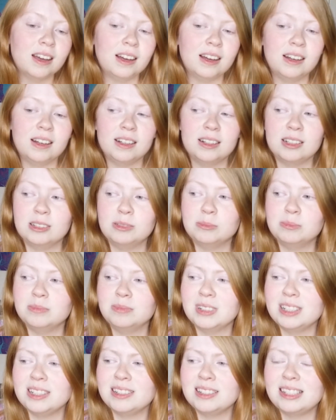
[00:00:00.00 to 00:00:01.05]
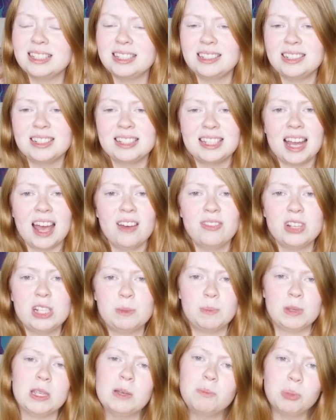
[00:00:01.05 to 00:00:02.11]
and to just have these
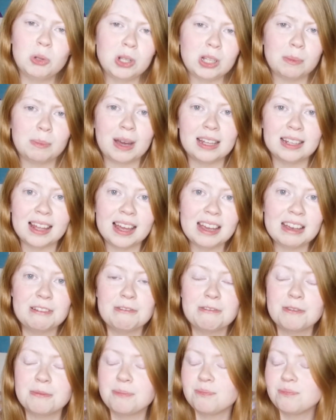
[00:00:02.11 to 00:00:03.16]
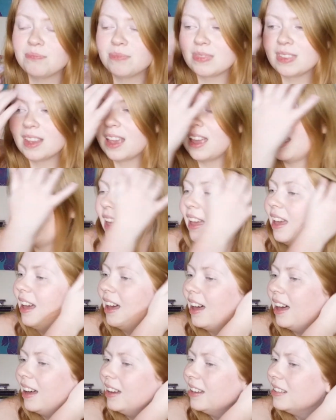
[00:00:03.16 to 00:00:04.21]
people in my life.
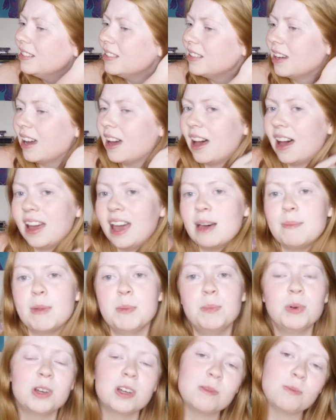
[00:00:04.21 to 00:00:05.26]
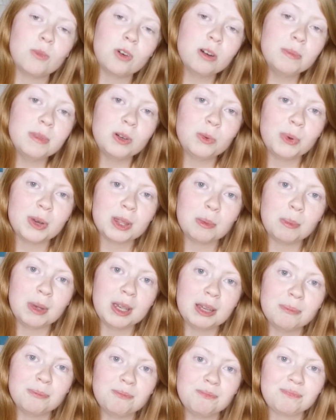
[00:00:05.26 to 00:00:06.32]
And I had my Book of Mormon with
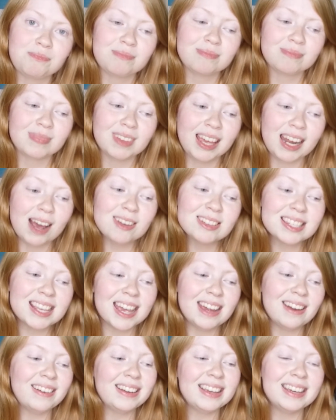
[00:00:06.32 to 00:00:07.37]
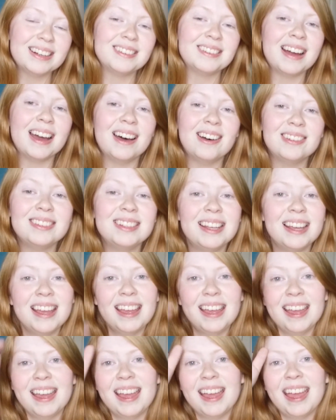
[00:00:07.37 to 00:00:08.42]
me, and I was carrying it around,
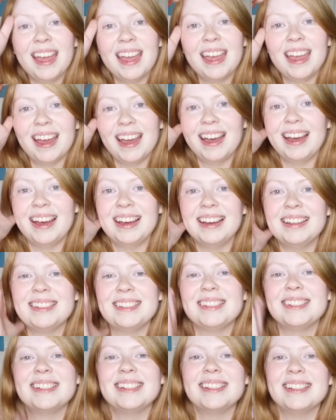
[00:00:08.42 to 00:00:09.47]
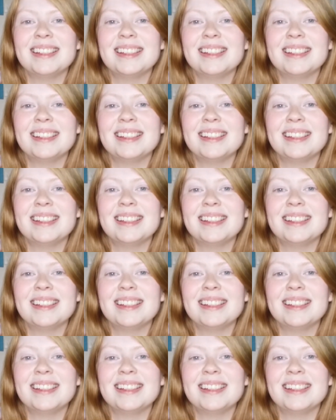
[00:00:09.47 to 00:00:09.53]
and